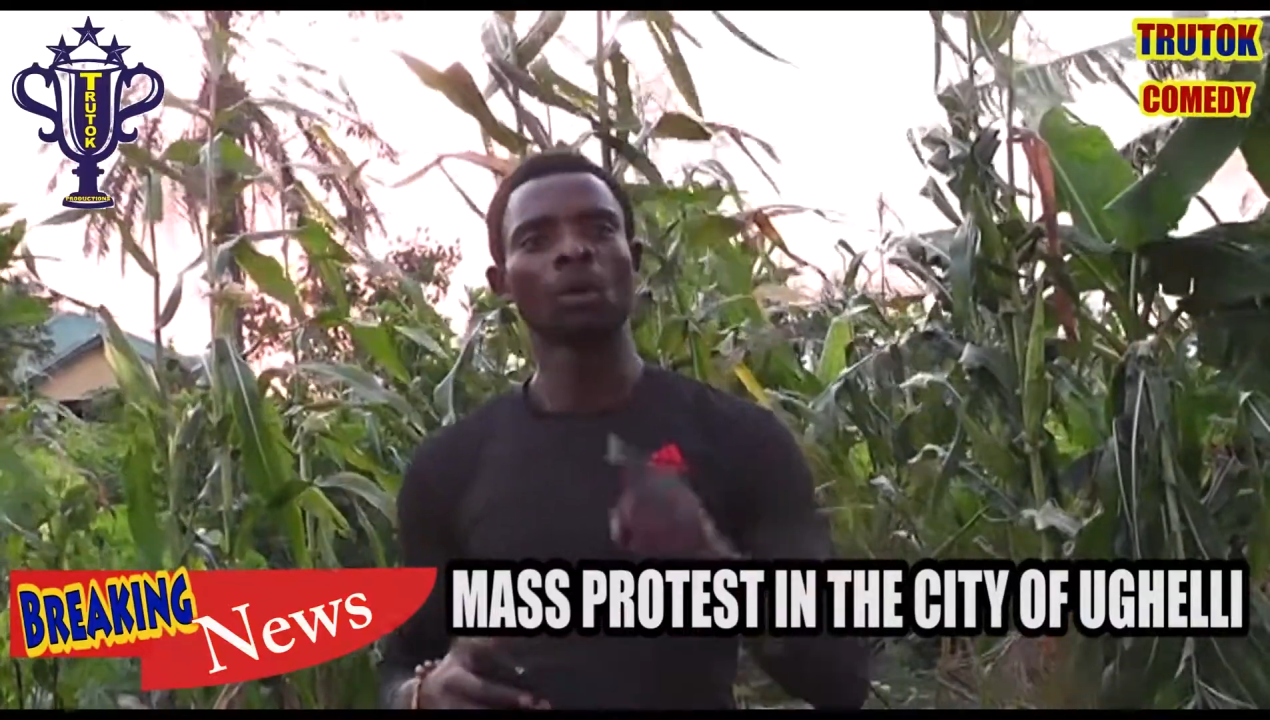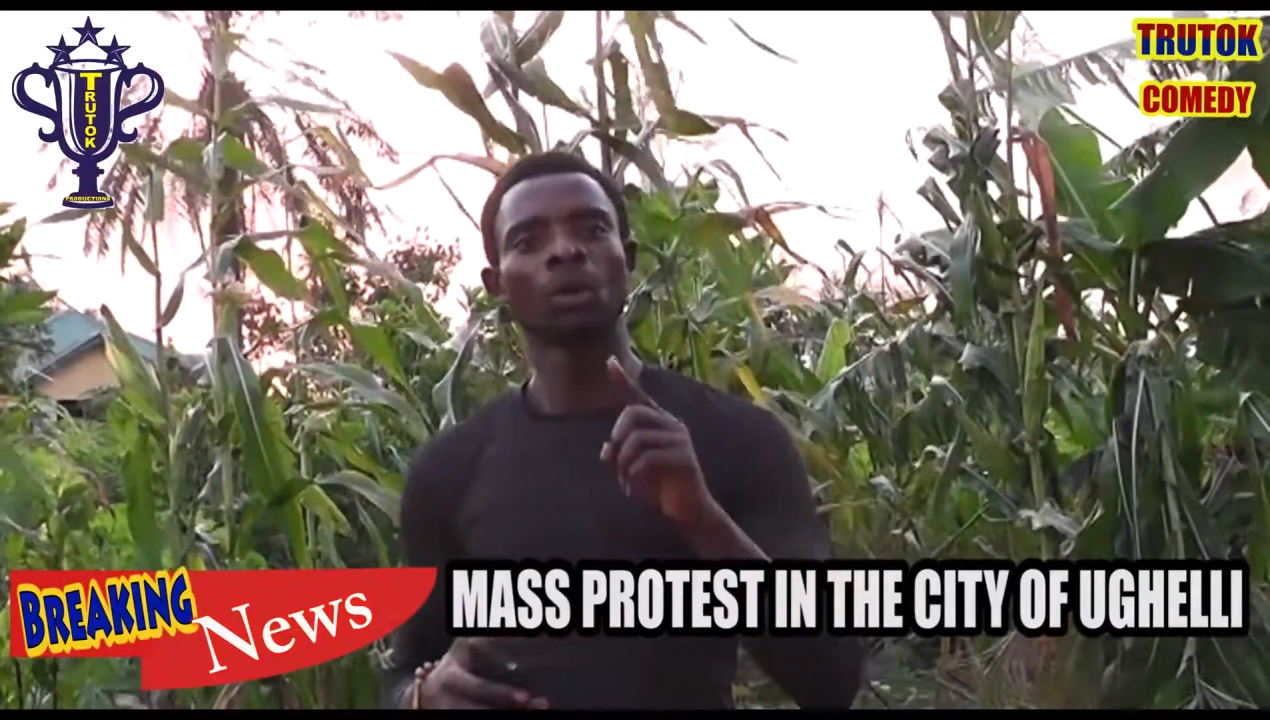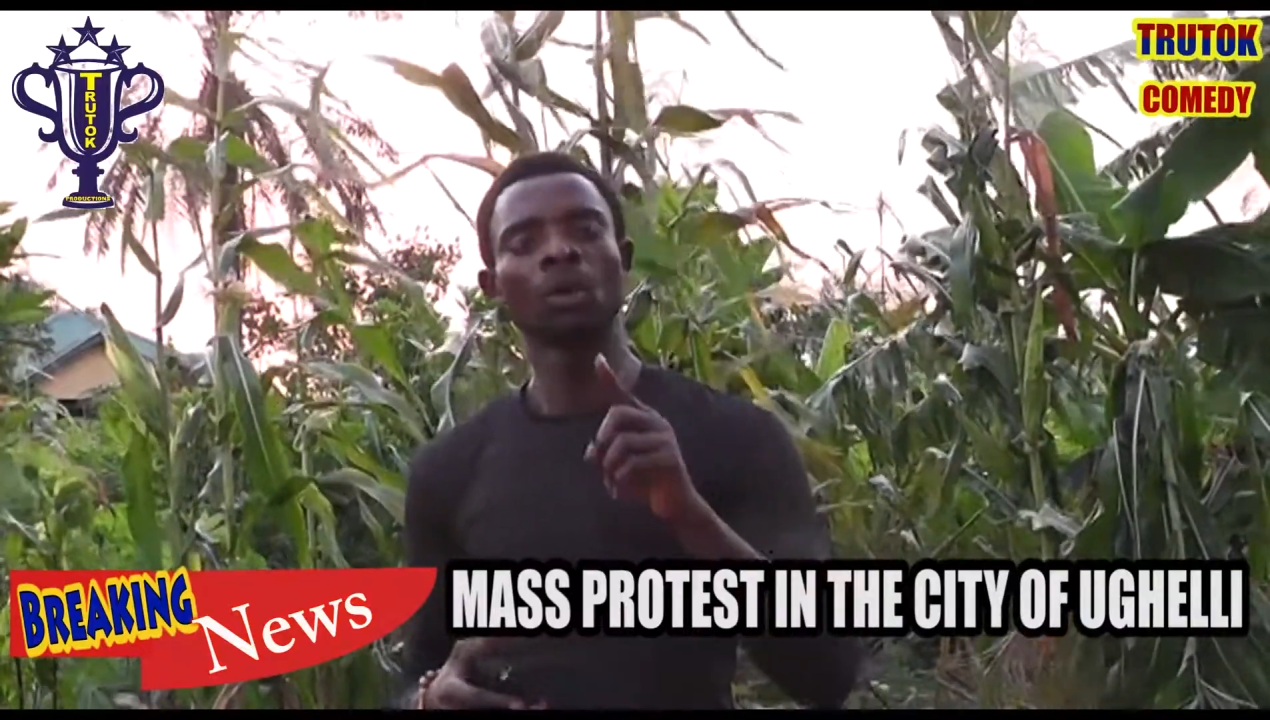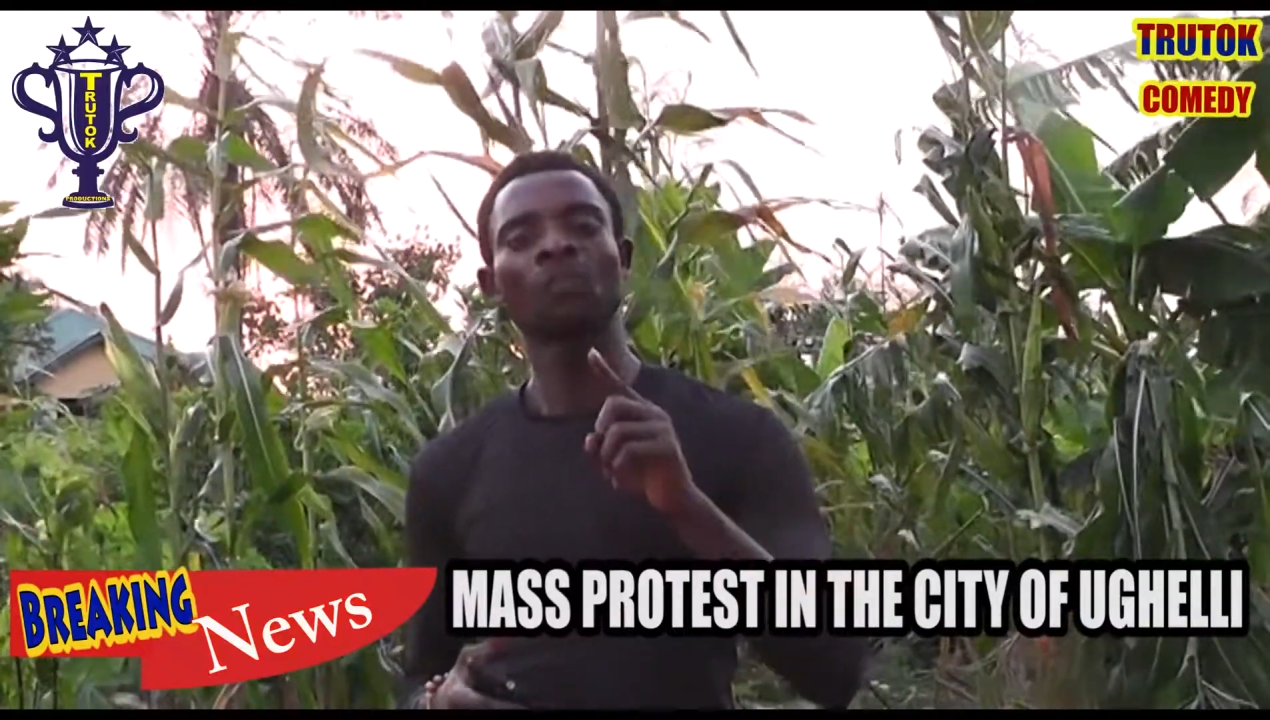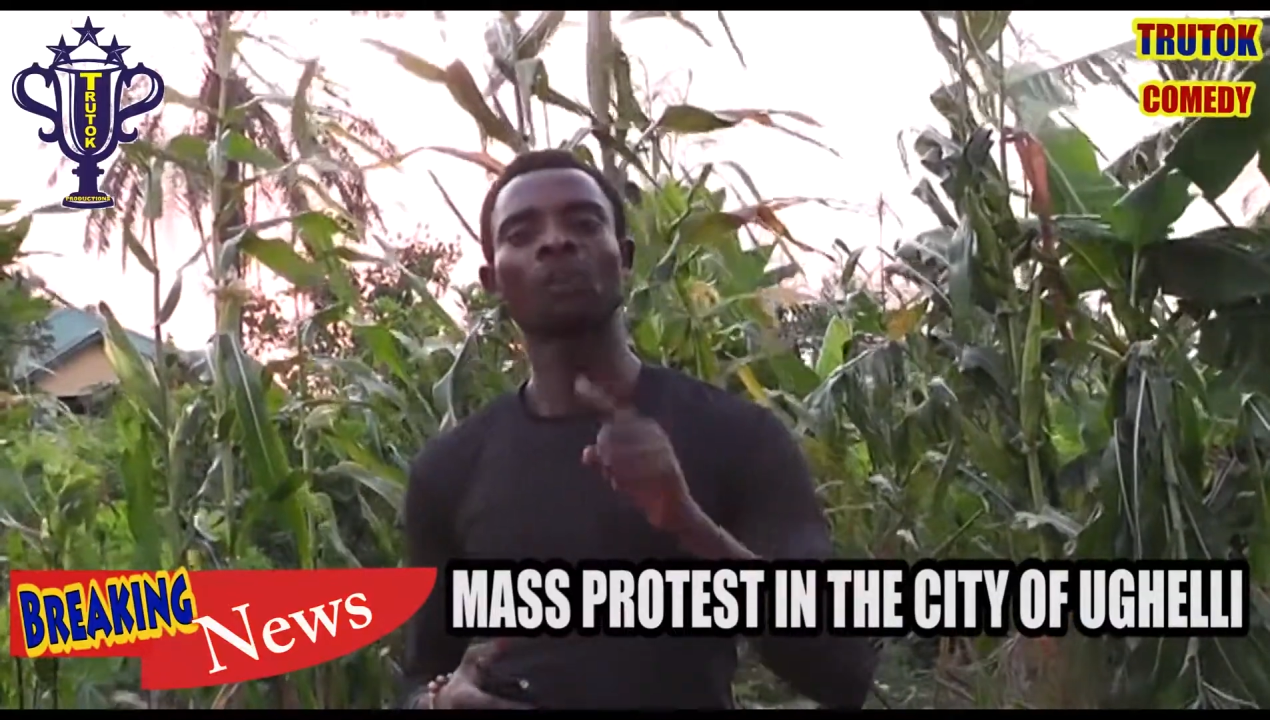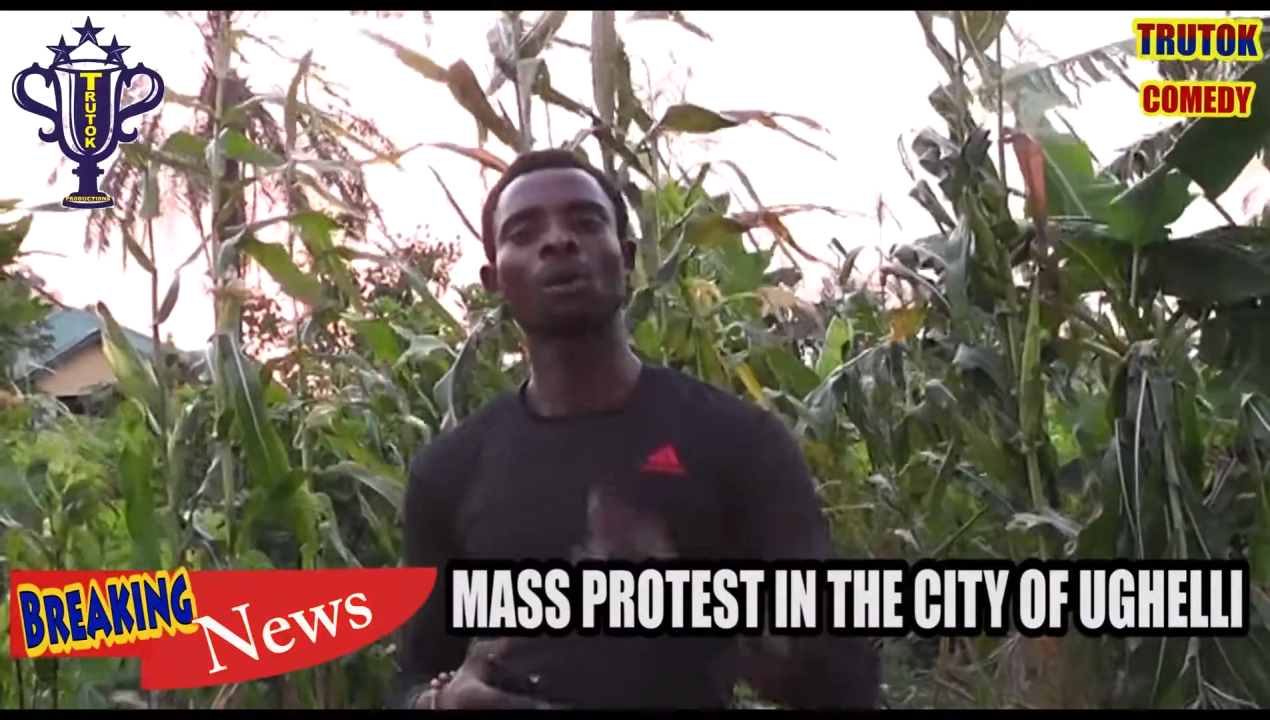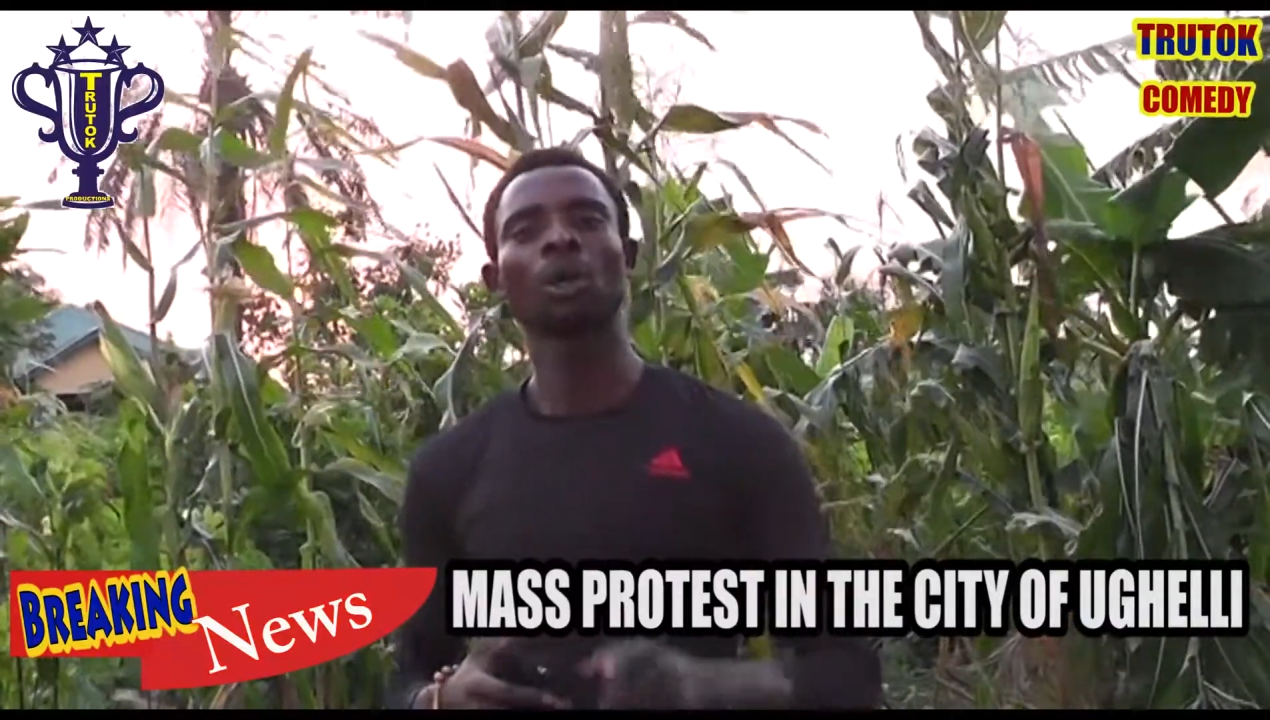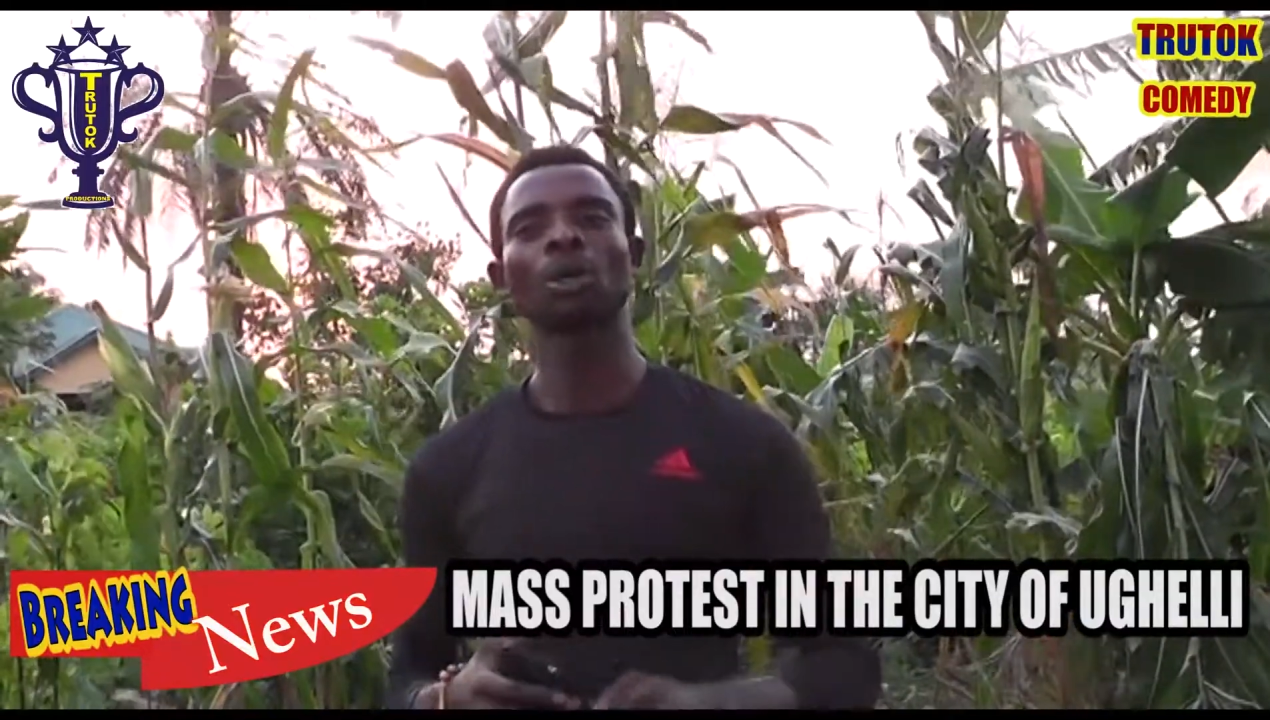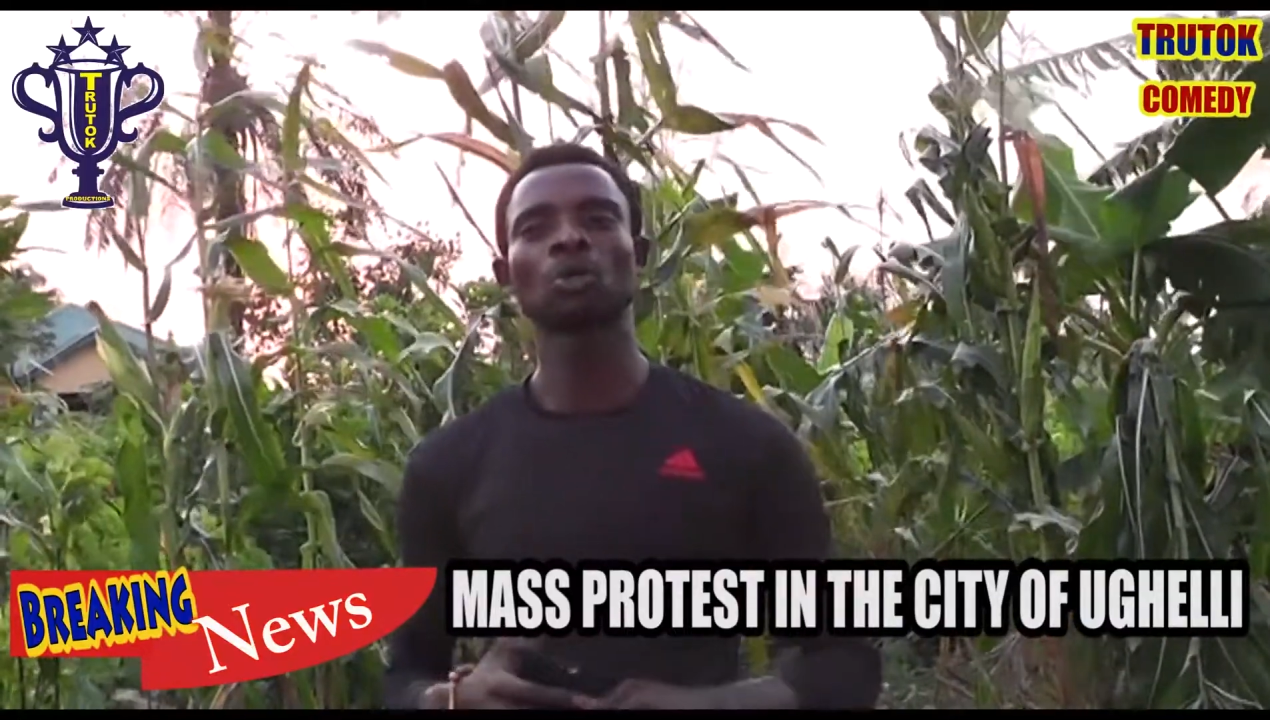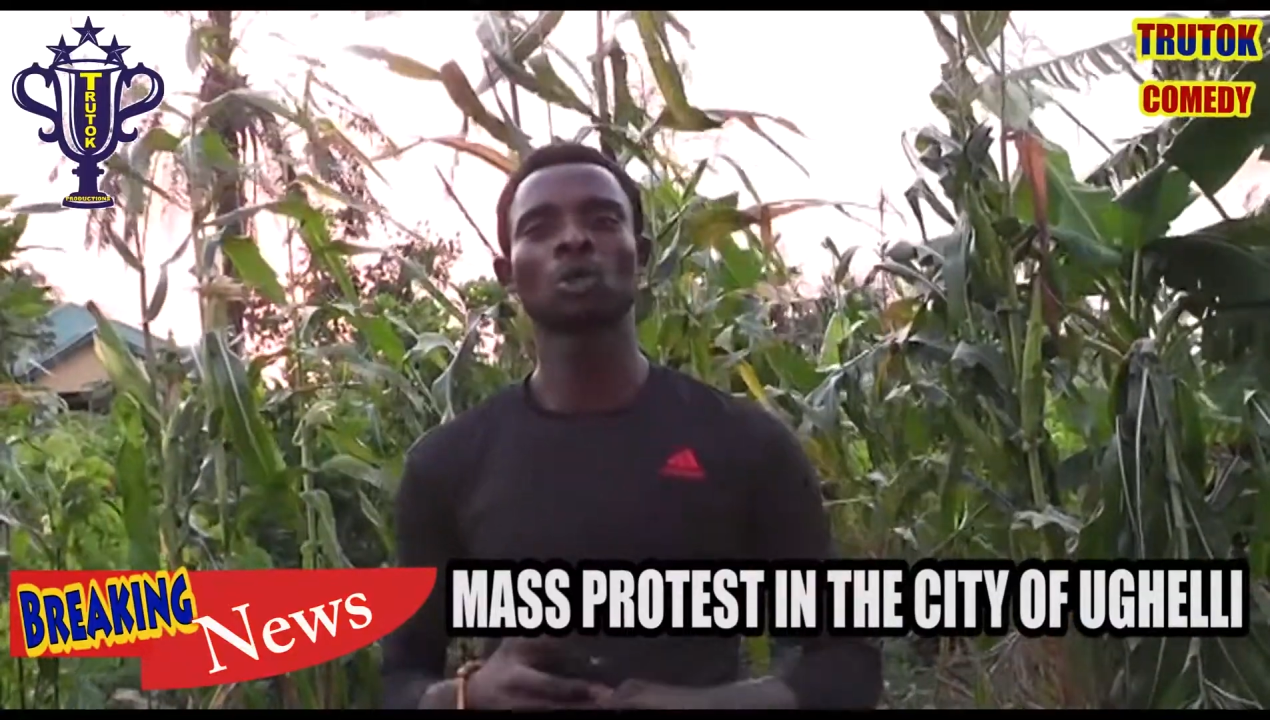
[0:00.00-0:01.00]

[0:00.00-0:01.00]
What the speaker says: We look forward